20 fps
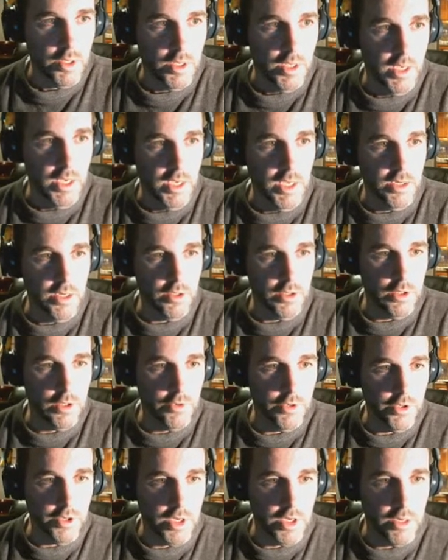and it'll
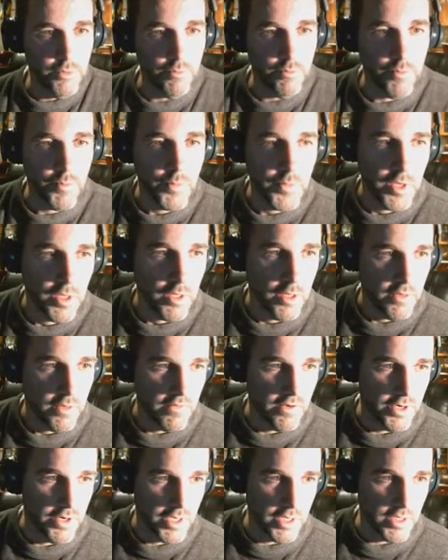load it up. I've
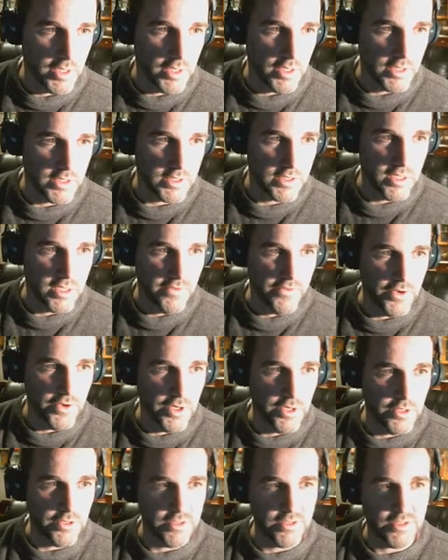already got a lot of stuff on
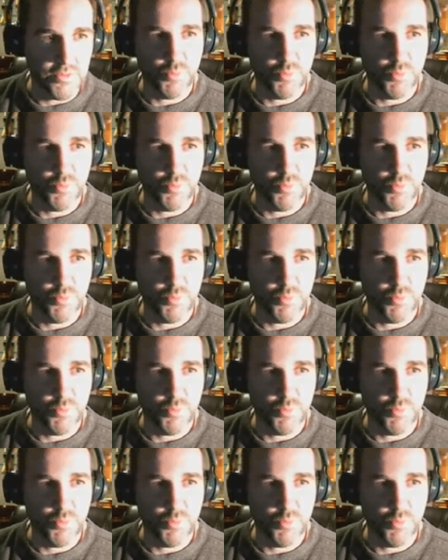here. There's